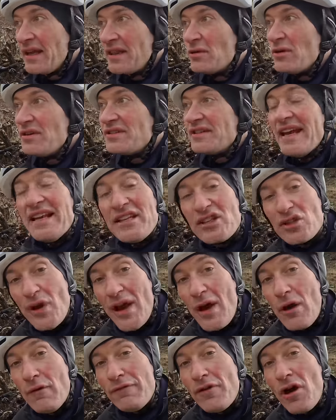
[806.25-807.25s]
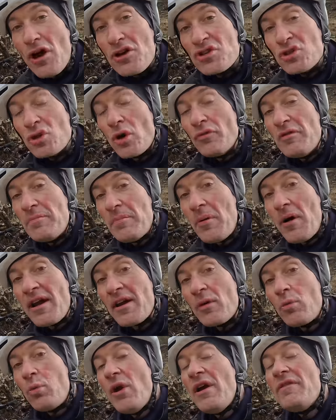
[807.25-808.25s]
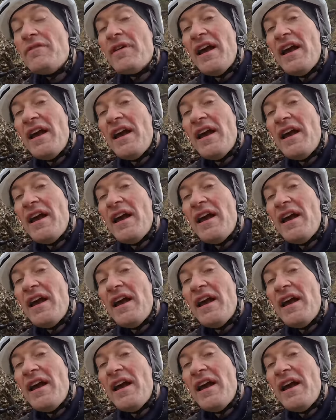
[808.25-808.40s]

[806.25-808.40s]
There is a trail version of the bike with